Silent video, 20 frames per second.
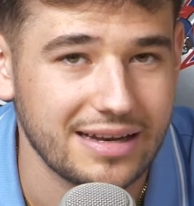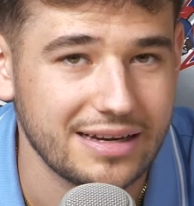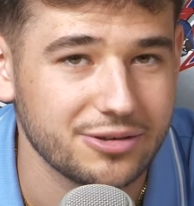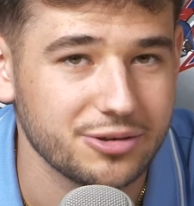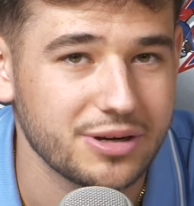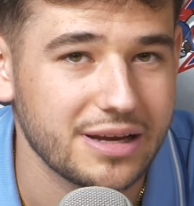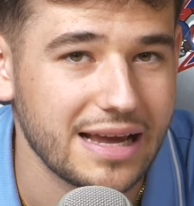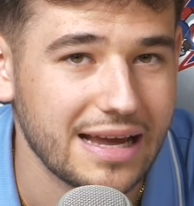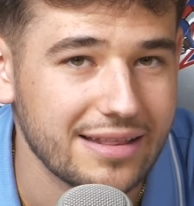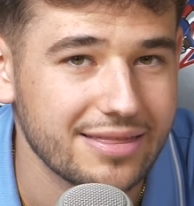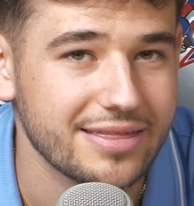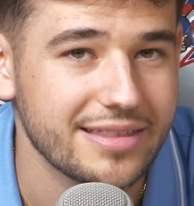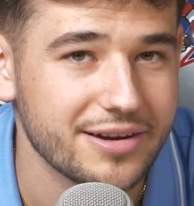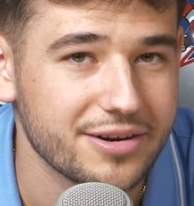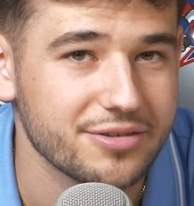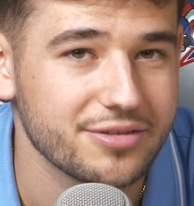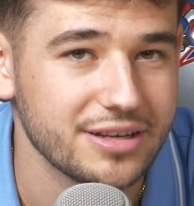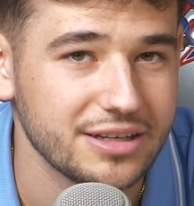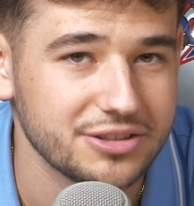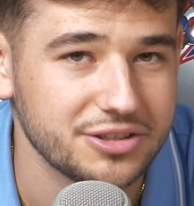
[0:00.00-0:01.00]
that he'll get
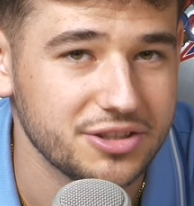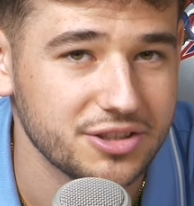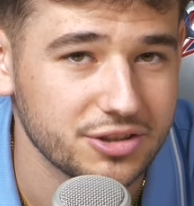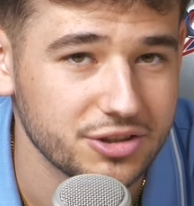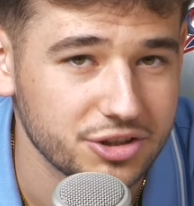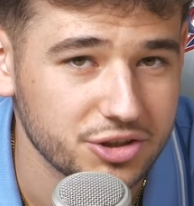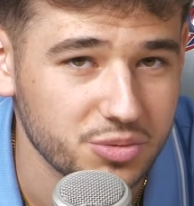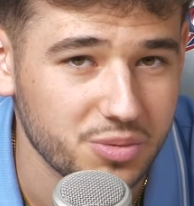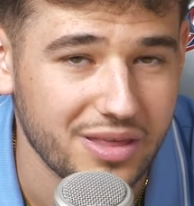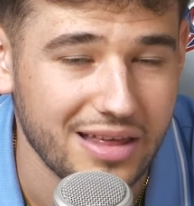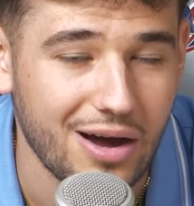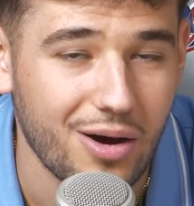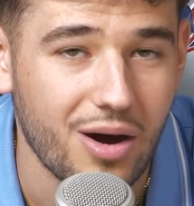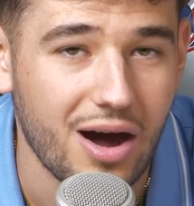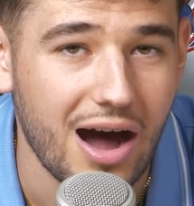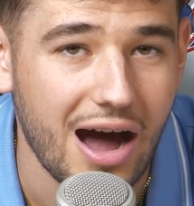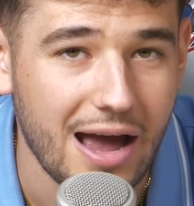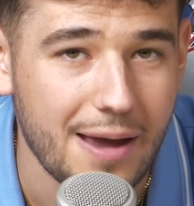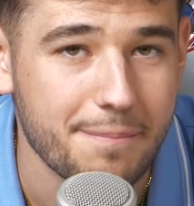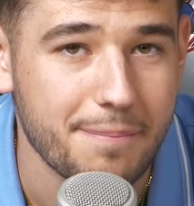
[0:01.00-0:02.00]
there this year just with how
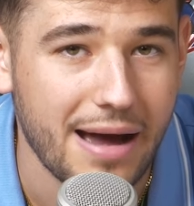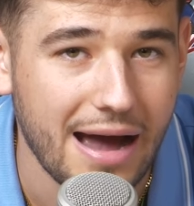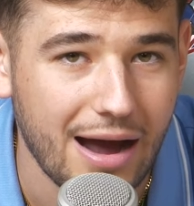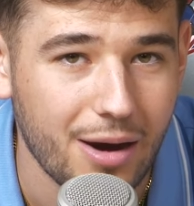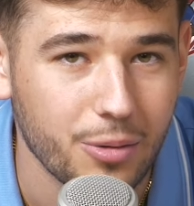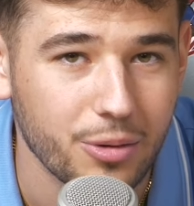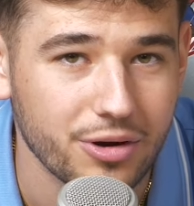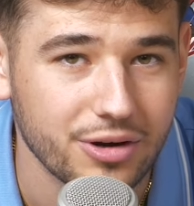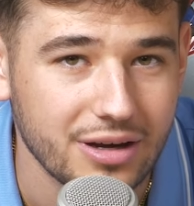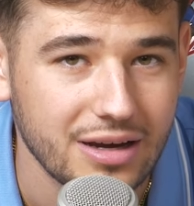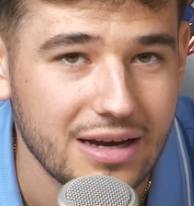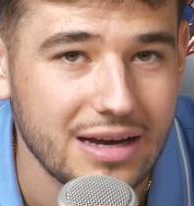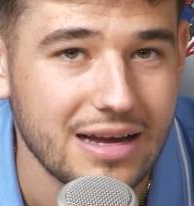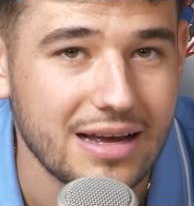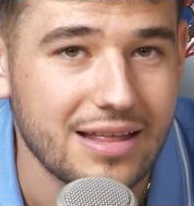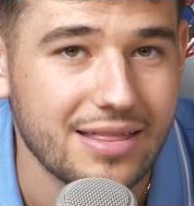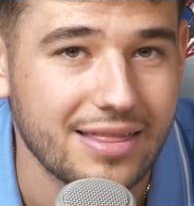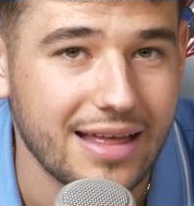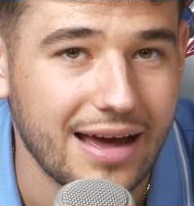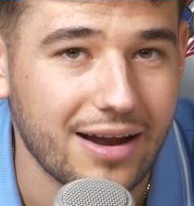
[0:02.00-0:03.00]
high powered
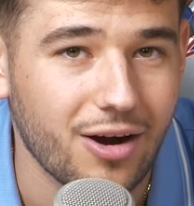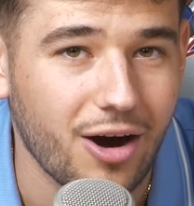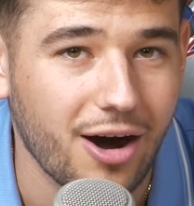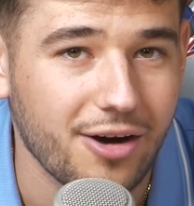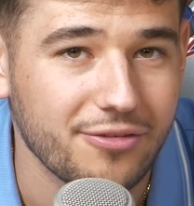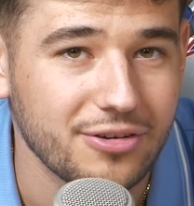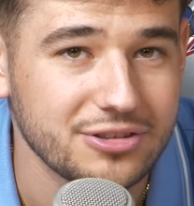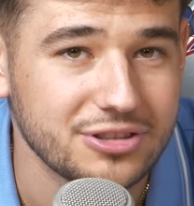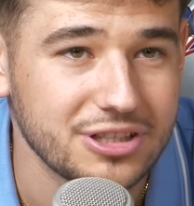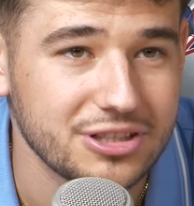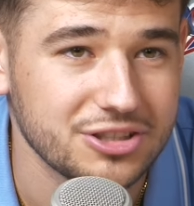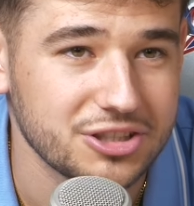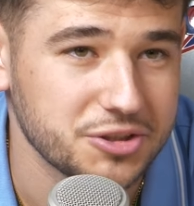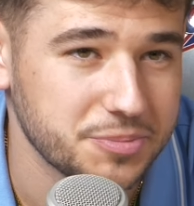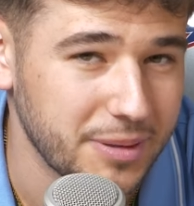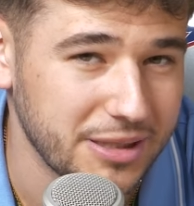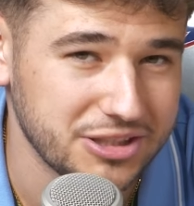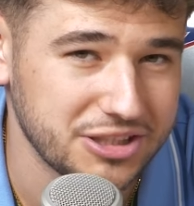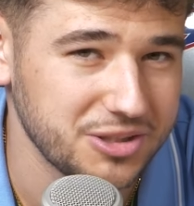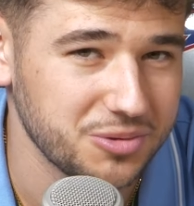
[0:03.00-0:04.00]
that offense is,
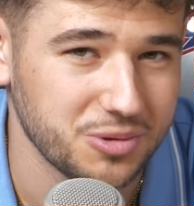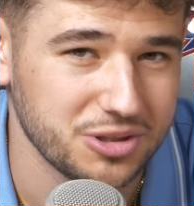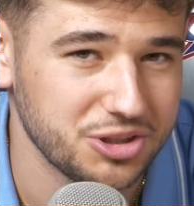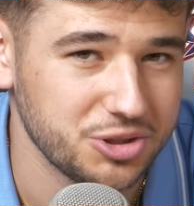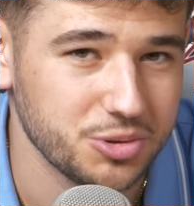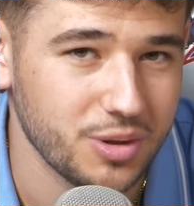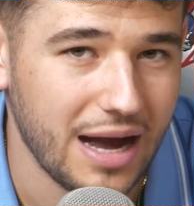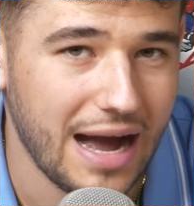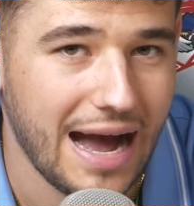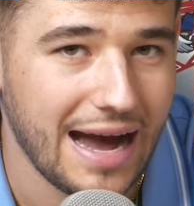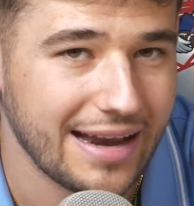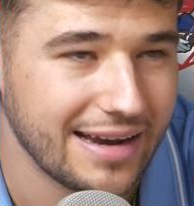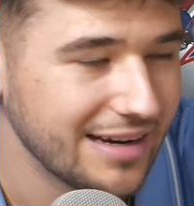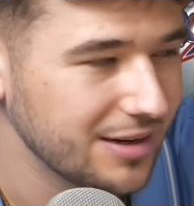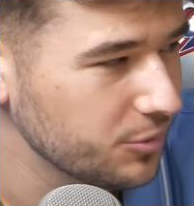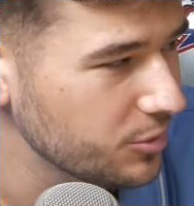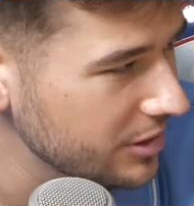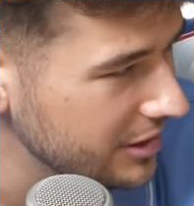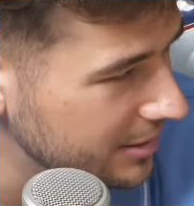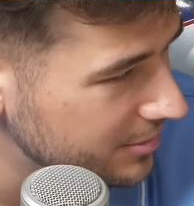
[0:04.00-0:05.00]
especially once you add
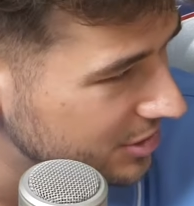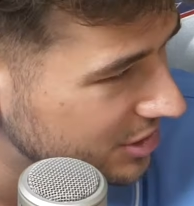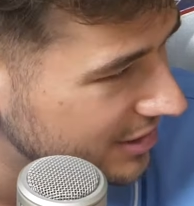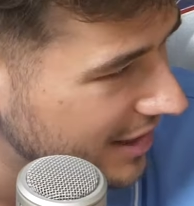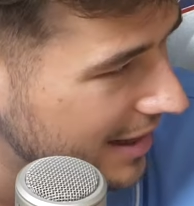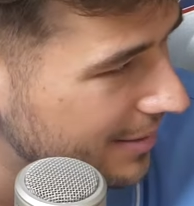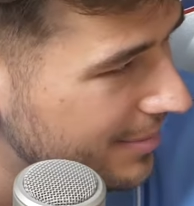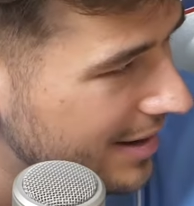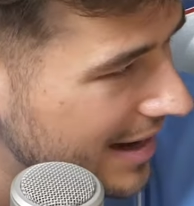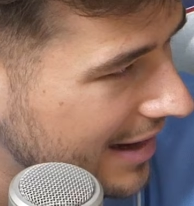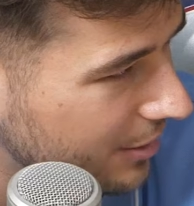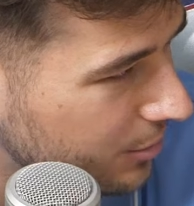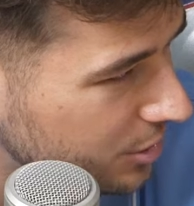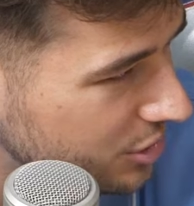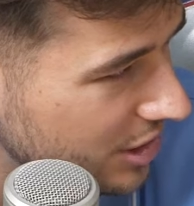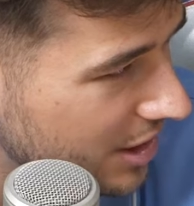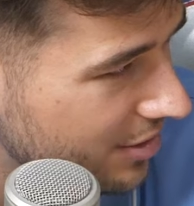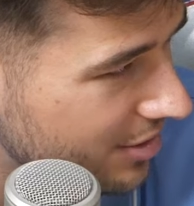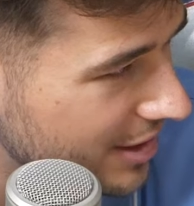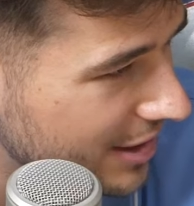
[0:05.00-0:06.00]
in William Stanback, which mm-hmm.